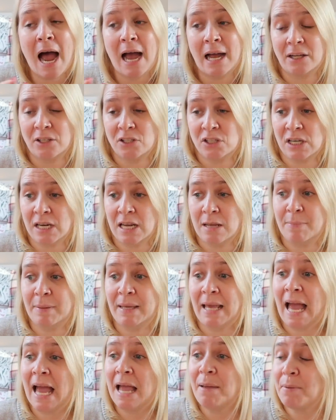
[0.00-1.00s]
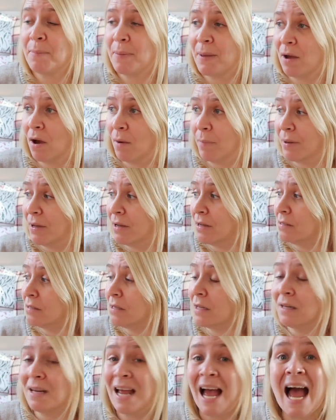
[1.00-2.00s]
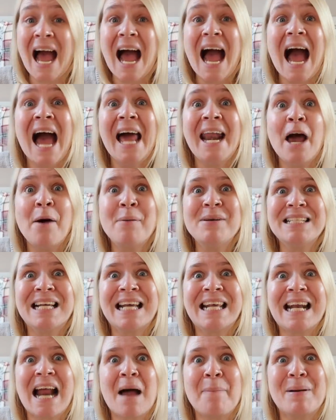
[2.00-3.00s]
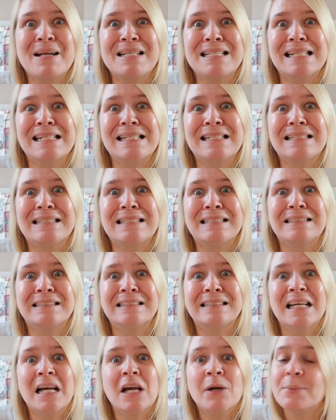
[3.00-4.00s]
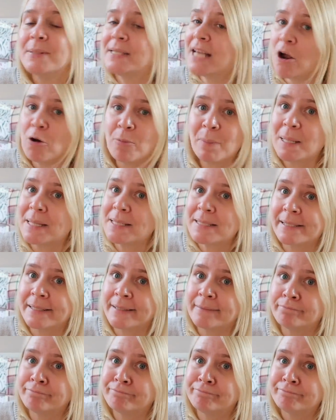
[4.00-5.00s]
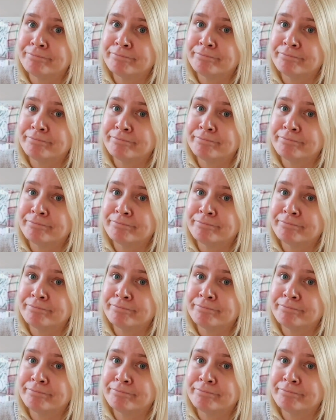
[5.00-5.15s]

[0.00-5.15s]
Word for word: actually became a PR person and I was crap at it. Terrible at it.